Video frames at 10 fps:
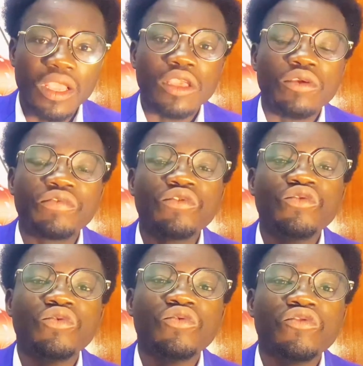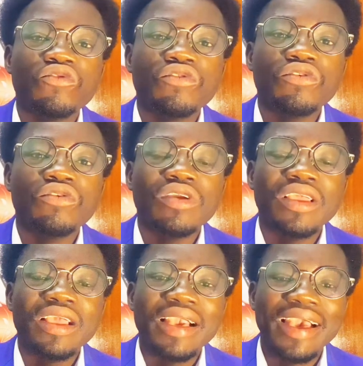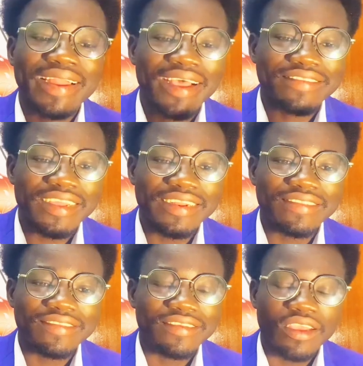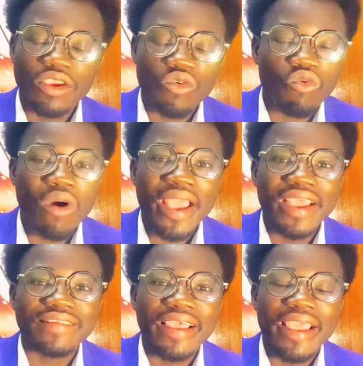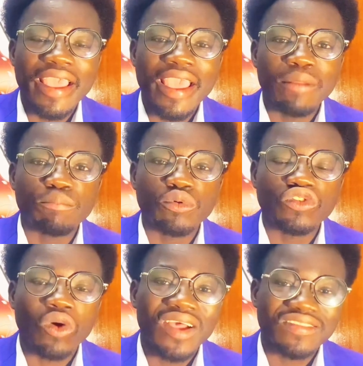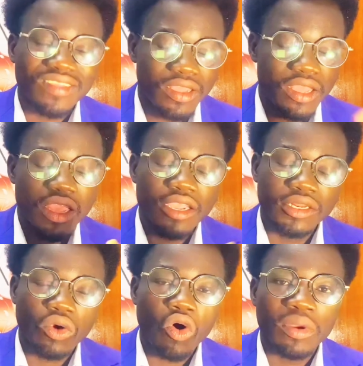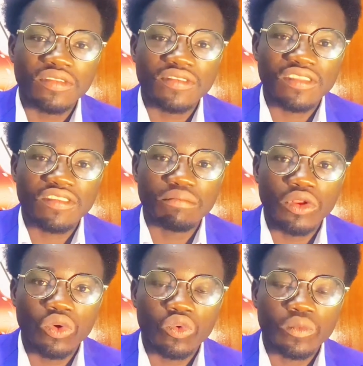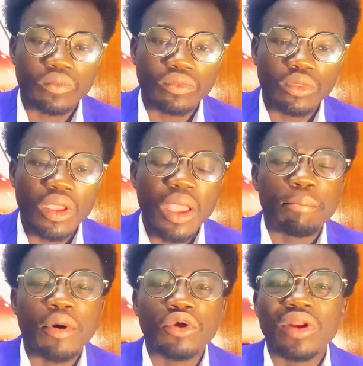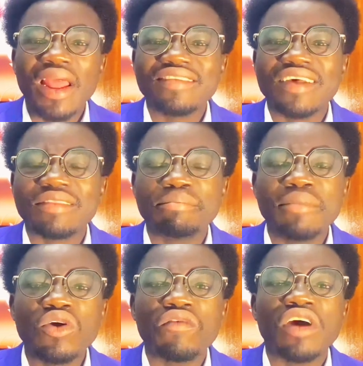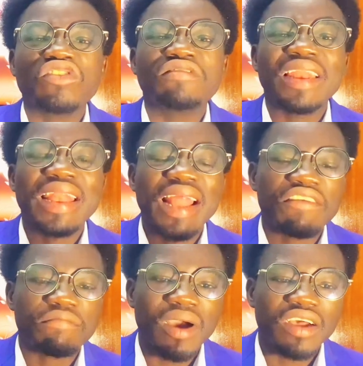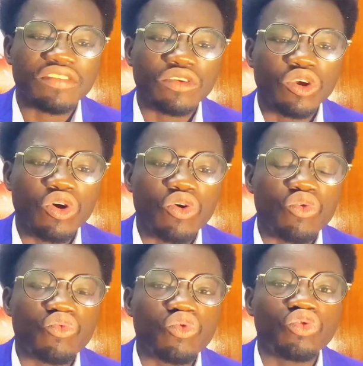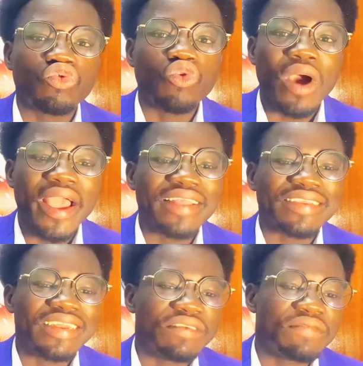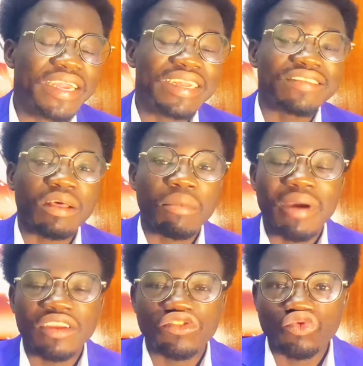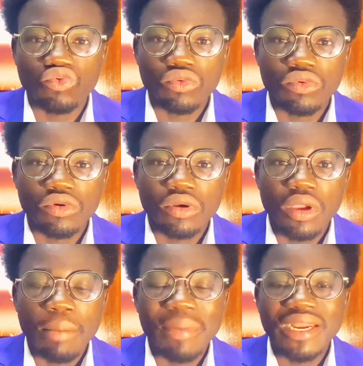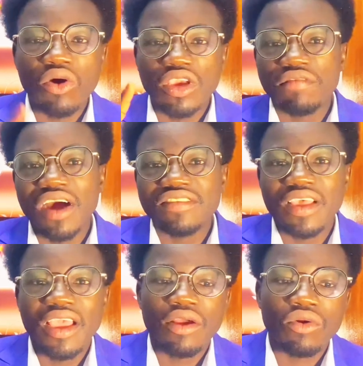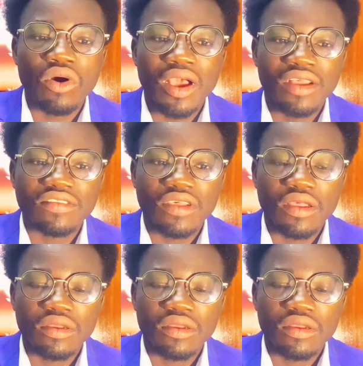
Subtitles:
If you can answer this, go ahead and put your answer in the comment section below. But you realize that many of us who even love math will go ahead and divide this number by 2. But that will give us a wrong answer.